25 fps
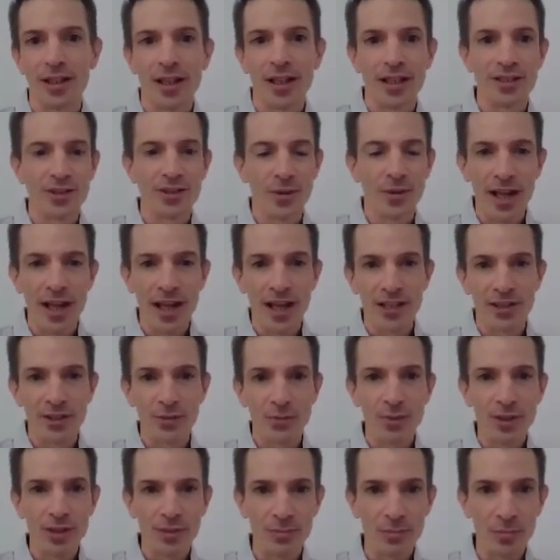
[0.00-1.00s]
And so as
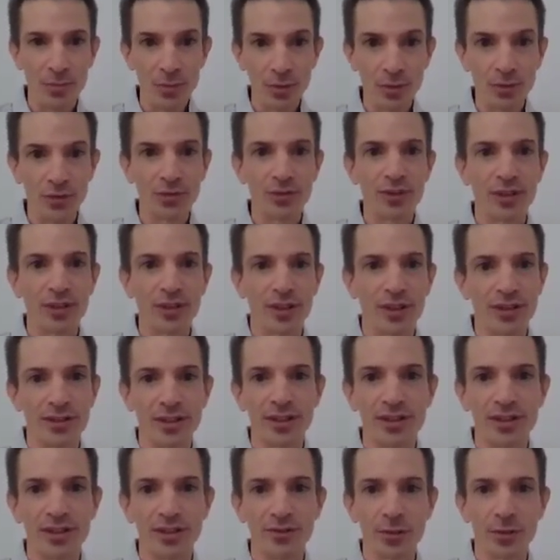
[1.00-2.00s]
we moved into
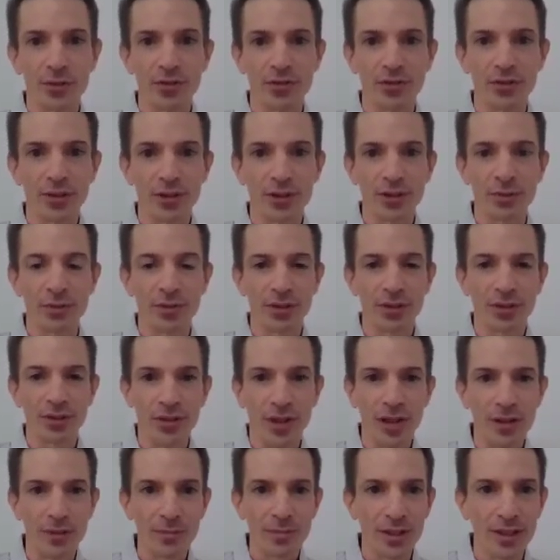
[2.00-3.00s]
this virtual
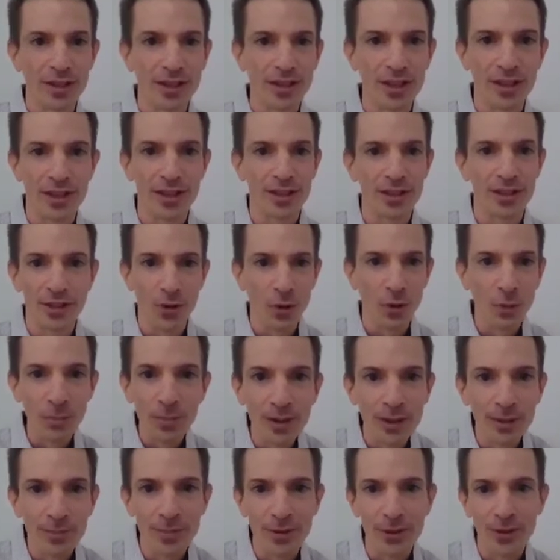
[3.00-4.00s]
environment, the
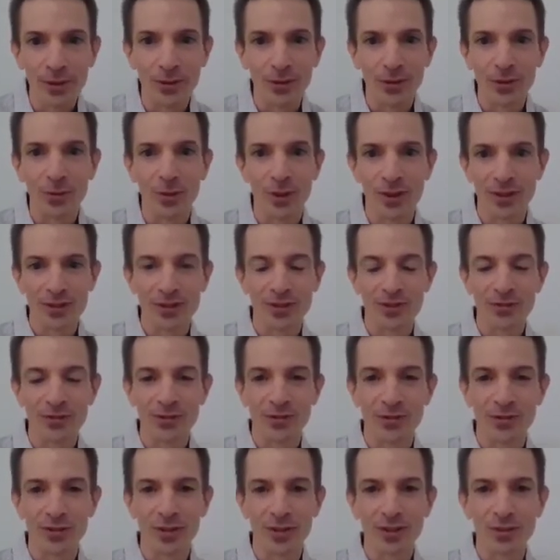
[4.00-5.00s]
open empirical question
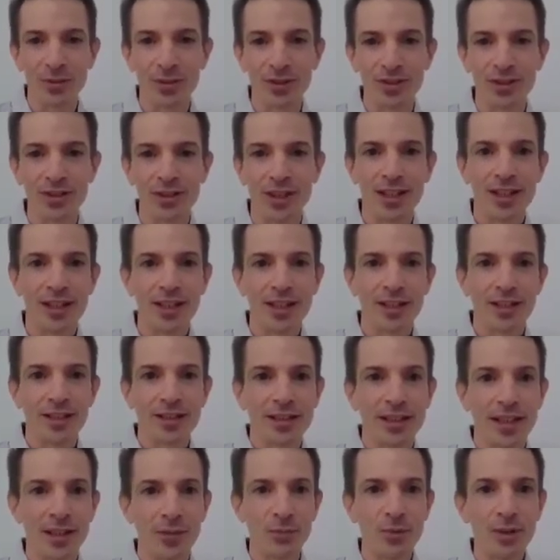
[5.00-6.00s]
for us was,
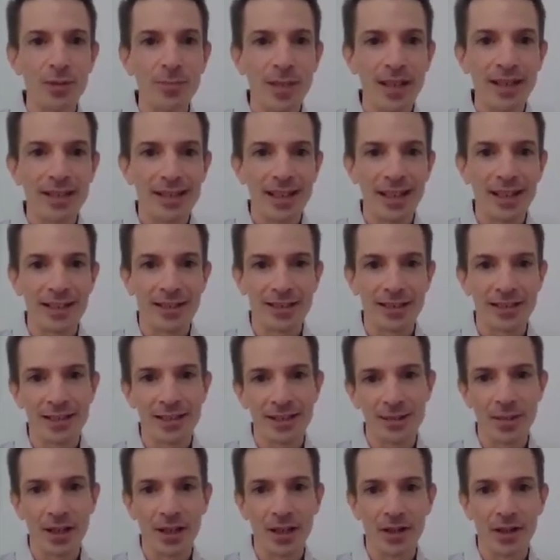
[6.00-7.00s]
can we maintain
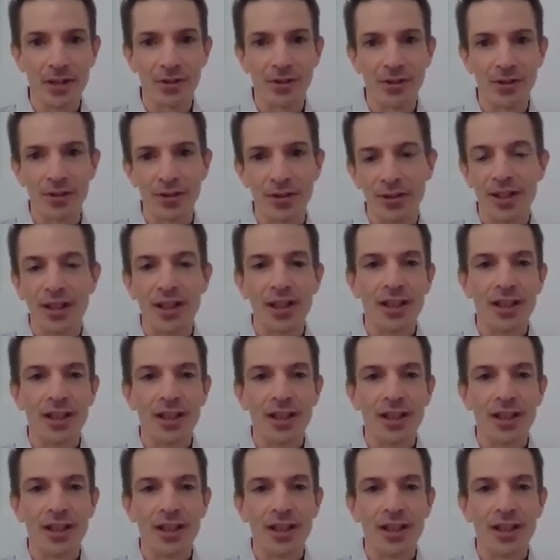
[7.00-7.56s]
team health?